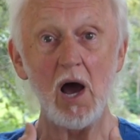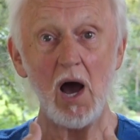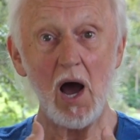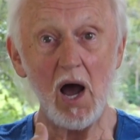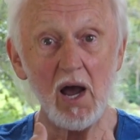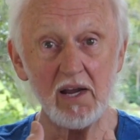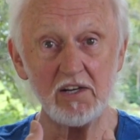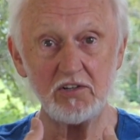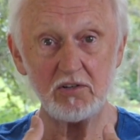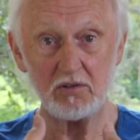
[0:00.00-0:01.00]
I
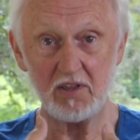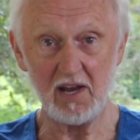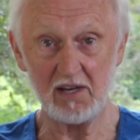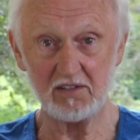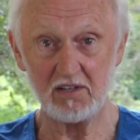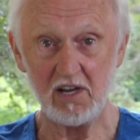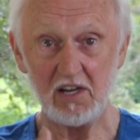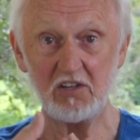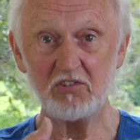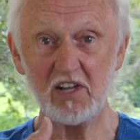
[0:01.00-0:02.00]
do that?
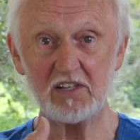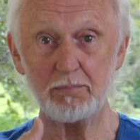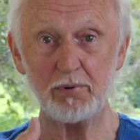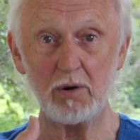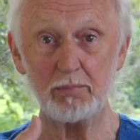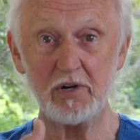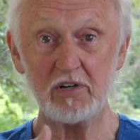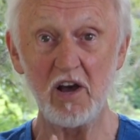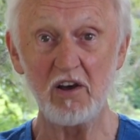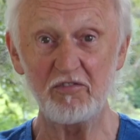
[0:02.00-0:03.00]
Is that
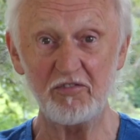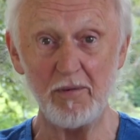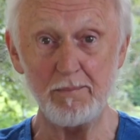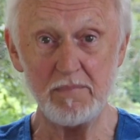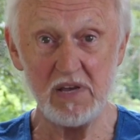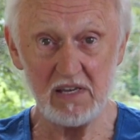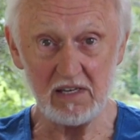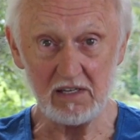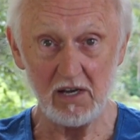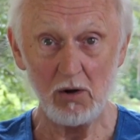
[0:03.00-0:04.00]
appropriate for
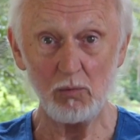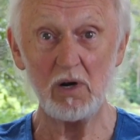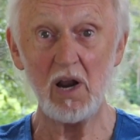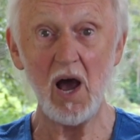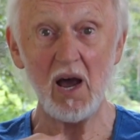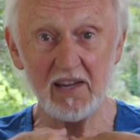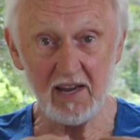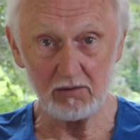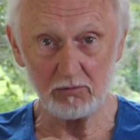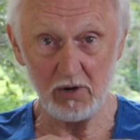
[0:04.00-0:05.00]
me? Will I
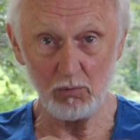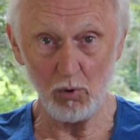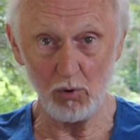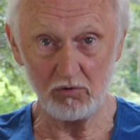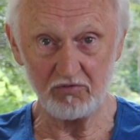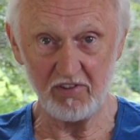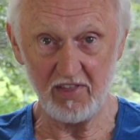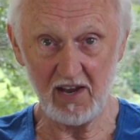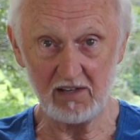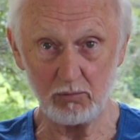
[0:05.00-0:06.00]
get reward for
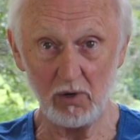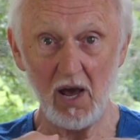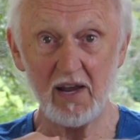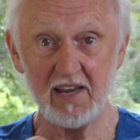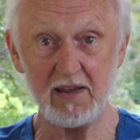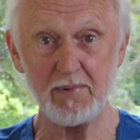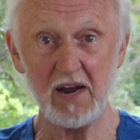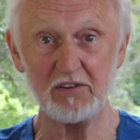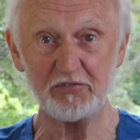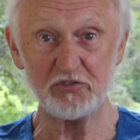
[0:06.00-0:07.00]
that? Will I keep
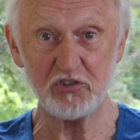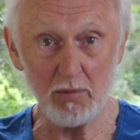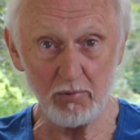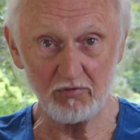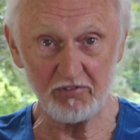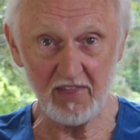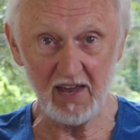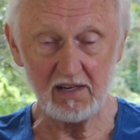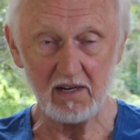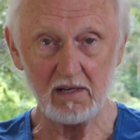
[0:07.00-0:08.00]
out of trouble for
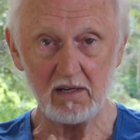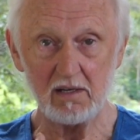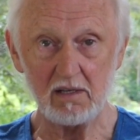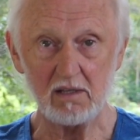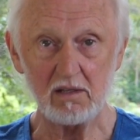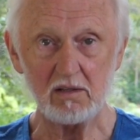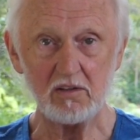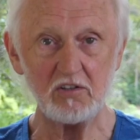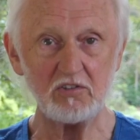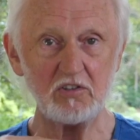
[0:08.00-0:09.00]
that?
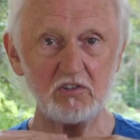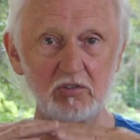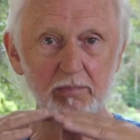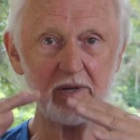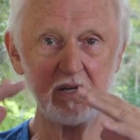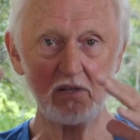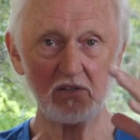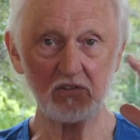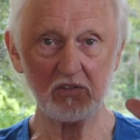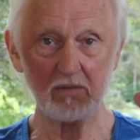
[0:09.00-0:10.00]
This disappears.